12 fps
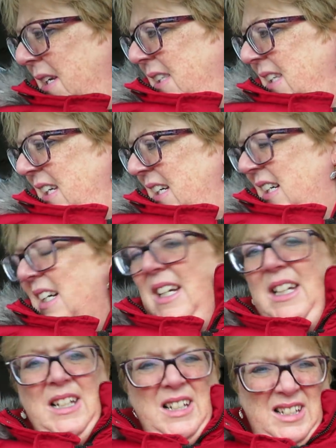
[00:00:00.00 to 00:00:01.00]
right in the
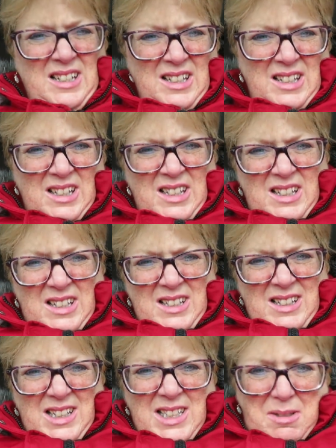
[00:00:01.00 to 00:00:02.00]
eye.
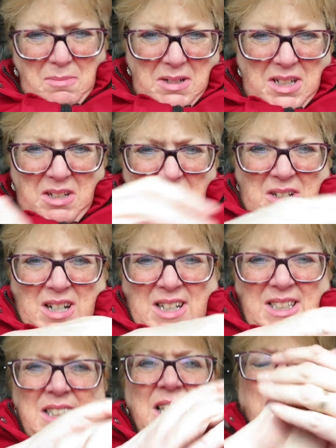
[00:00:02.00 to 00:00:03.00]
I sprayed you
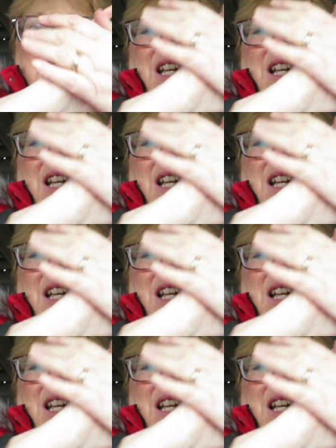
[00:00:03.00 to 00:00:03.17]
guys.